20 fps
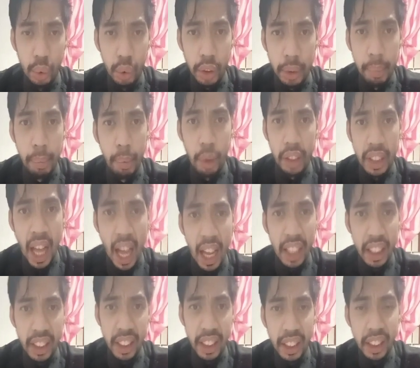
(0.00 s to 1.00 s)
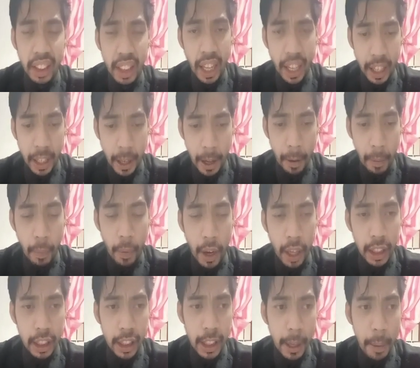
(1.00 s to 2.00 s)
to immortality, like uh,
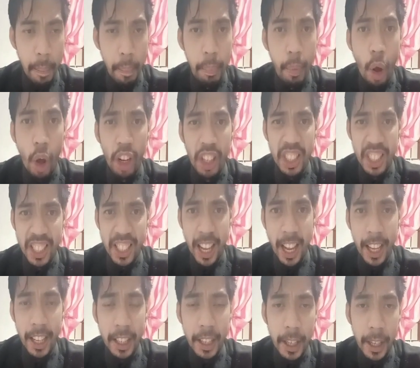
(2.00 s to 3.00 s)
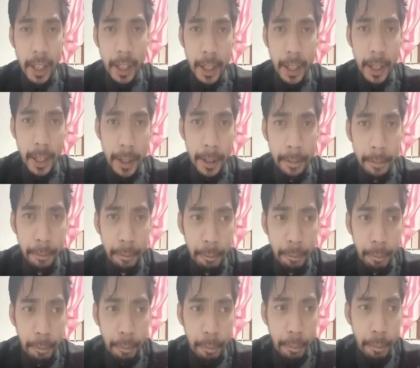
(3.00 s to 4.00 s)
what uh, Paul said in, uh,
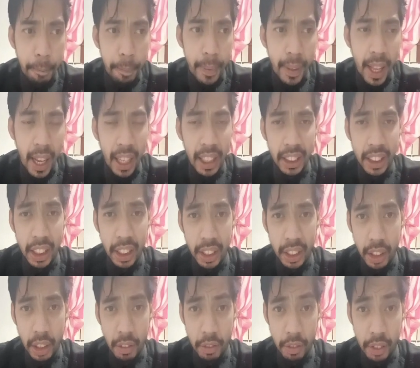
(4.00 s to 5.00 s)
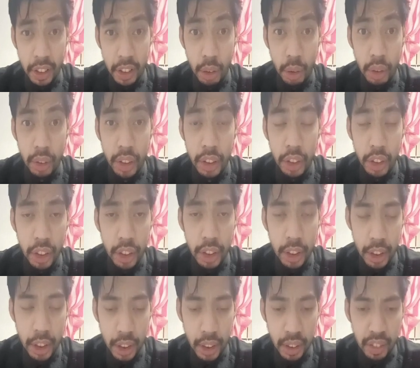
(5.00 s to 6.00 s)
I think, uh, First
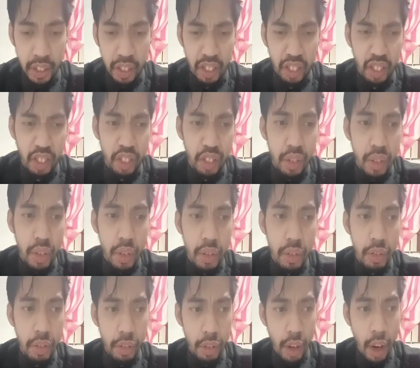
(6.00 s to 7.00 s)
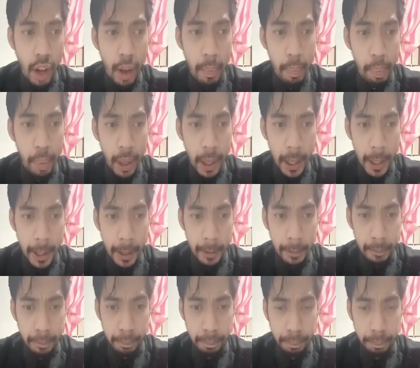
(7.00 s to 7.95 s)
Corinthians, from uh,